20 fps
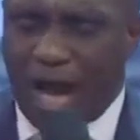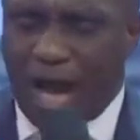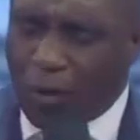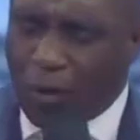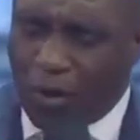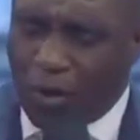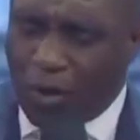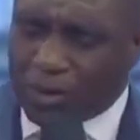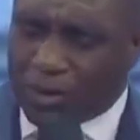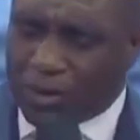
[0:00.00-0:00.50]

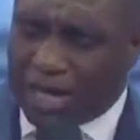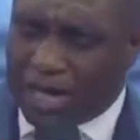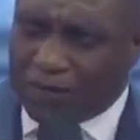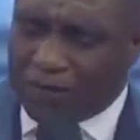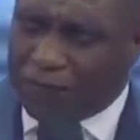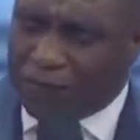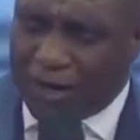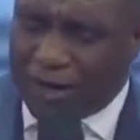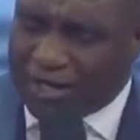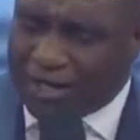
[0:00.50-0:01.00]
I want to
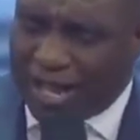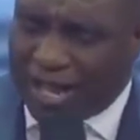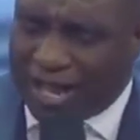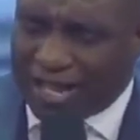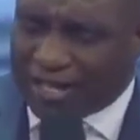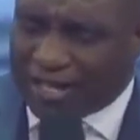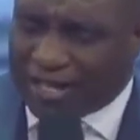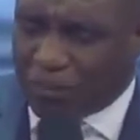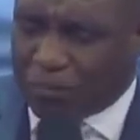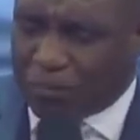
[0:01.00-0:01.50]
get very
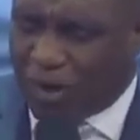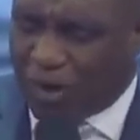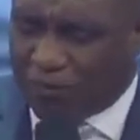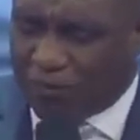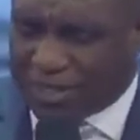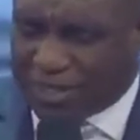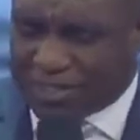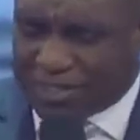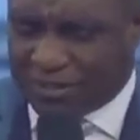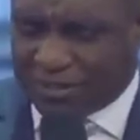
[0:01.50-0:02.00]
angry with
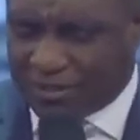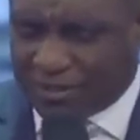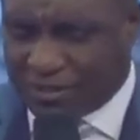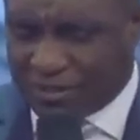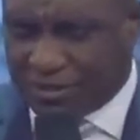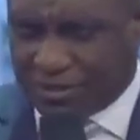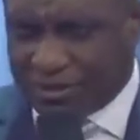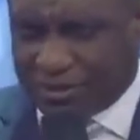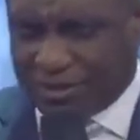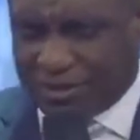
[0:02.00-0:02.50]
poverty.
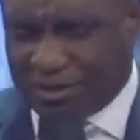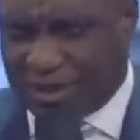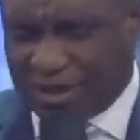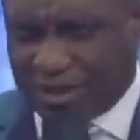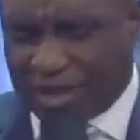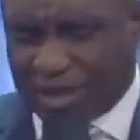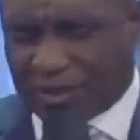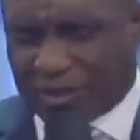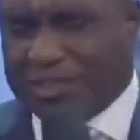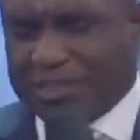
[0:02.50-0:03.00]

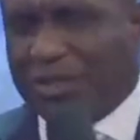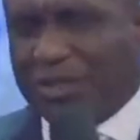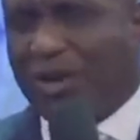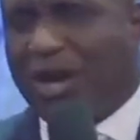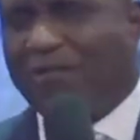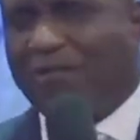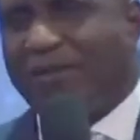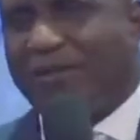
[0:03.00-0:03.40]
I don't think you